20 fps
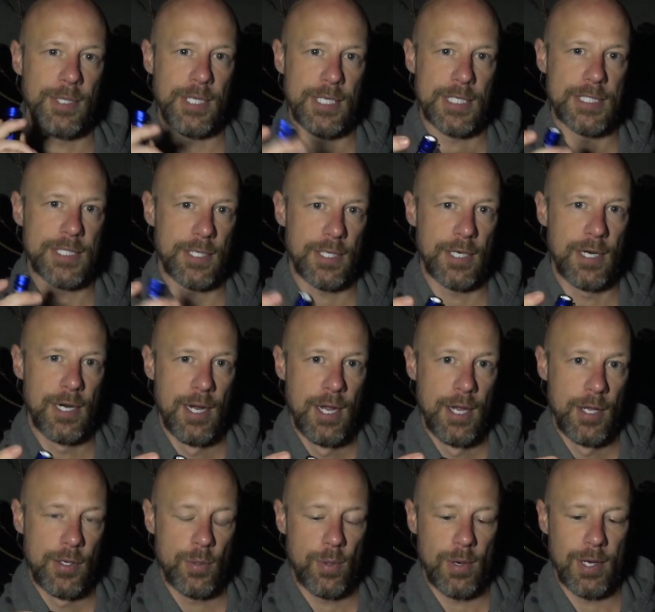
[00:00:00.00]
These are
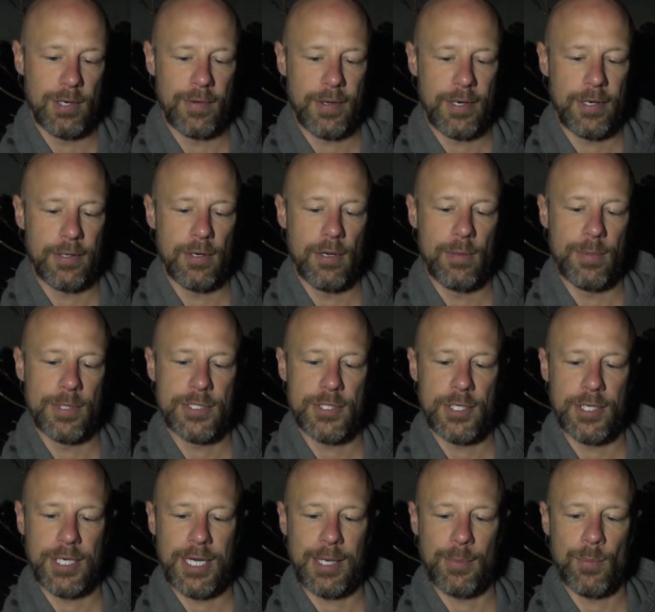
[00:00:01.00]
1,200 lumens. So
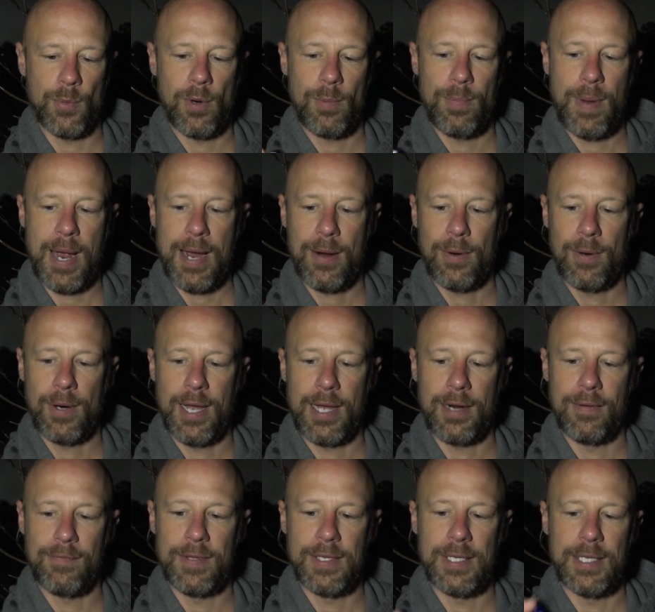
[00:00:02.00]
you're getting more power
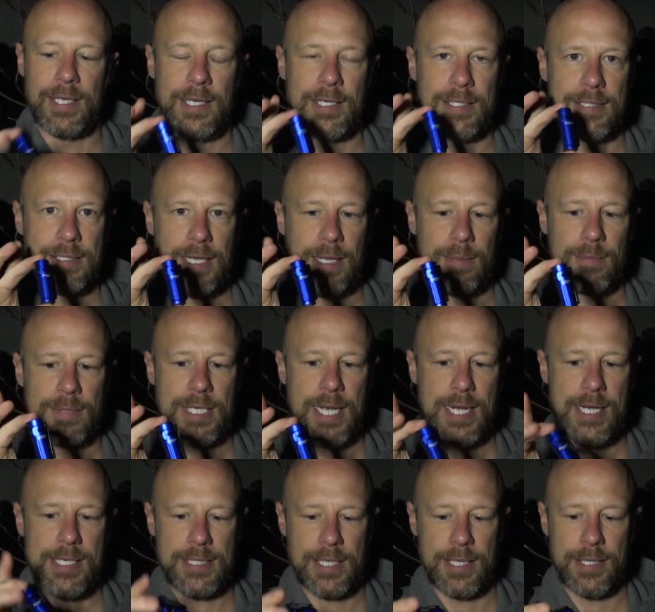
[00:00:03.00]
out of the same
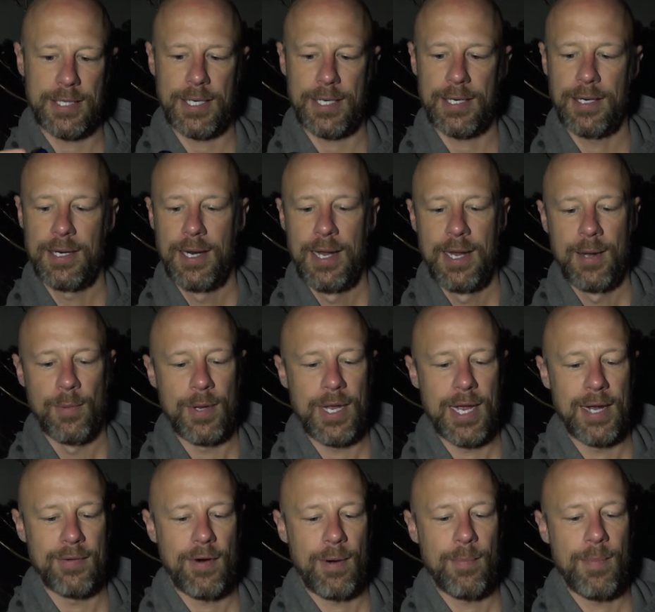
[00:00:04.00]
size on there. We
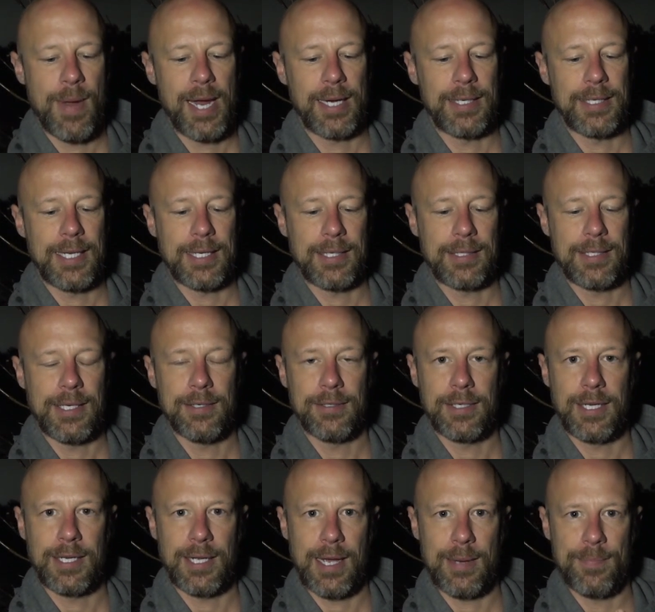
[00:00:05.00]
have our magnetic tail
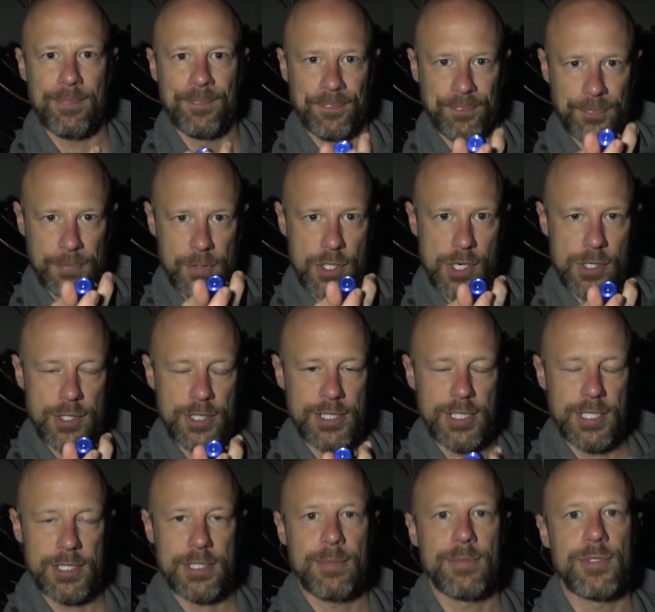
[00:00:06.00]
cap charging
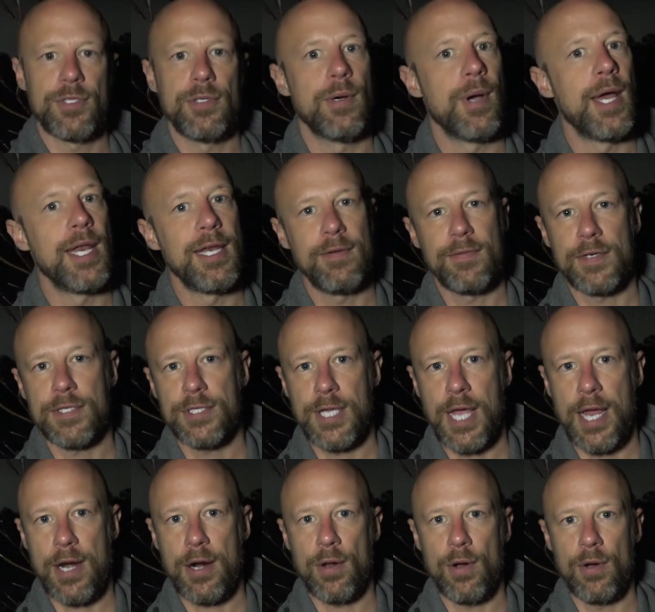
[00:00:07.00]
system. So any of your
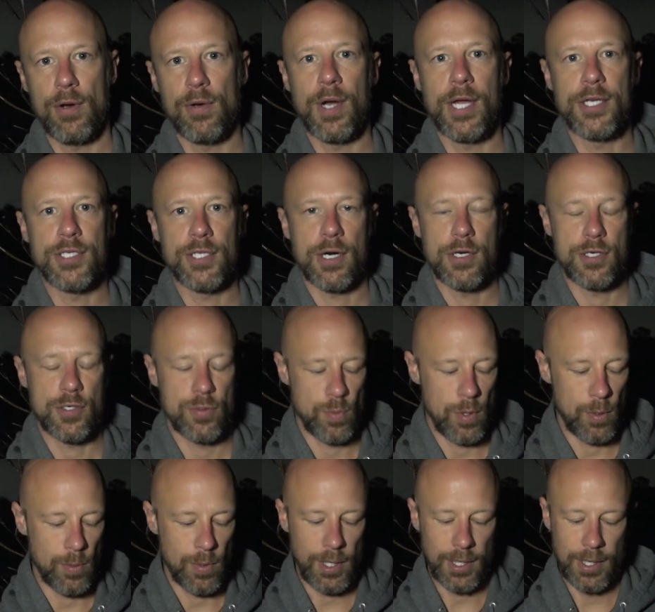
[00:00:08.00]
standard Olight chargers
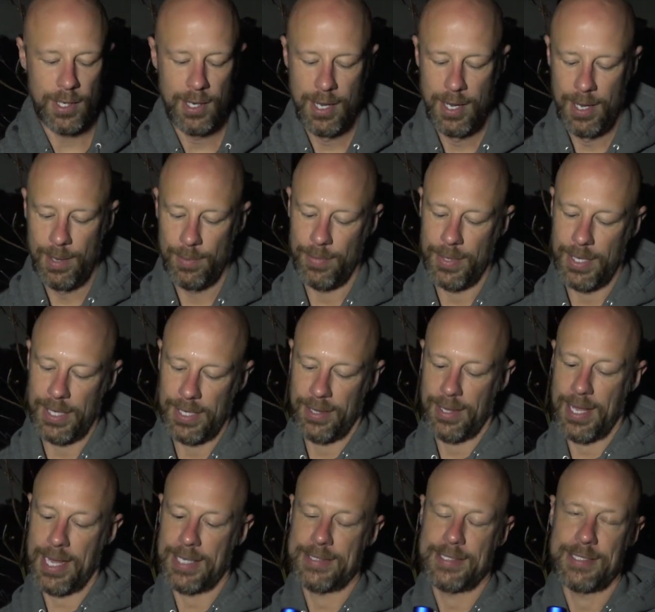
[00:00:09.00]
will work, but
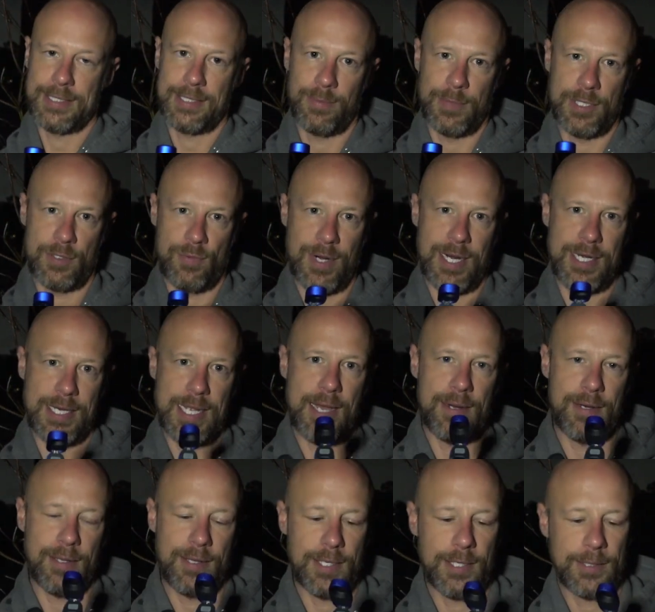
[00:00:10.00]
that system is right
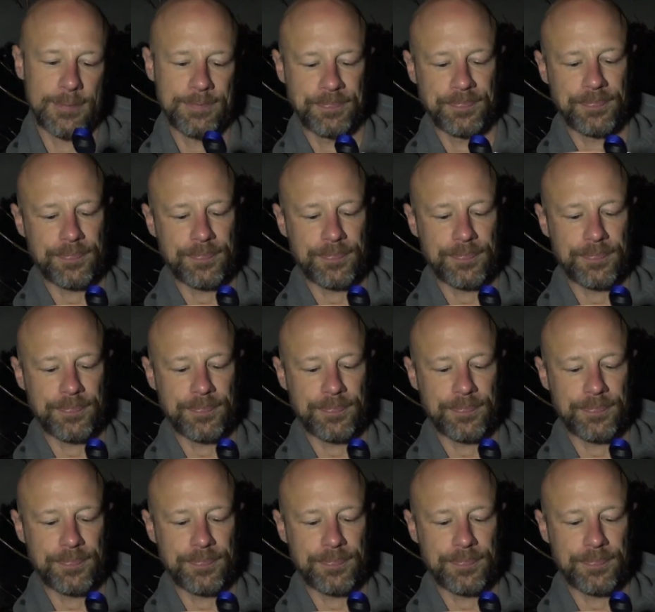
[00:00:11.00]
down in there.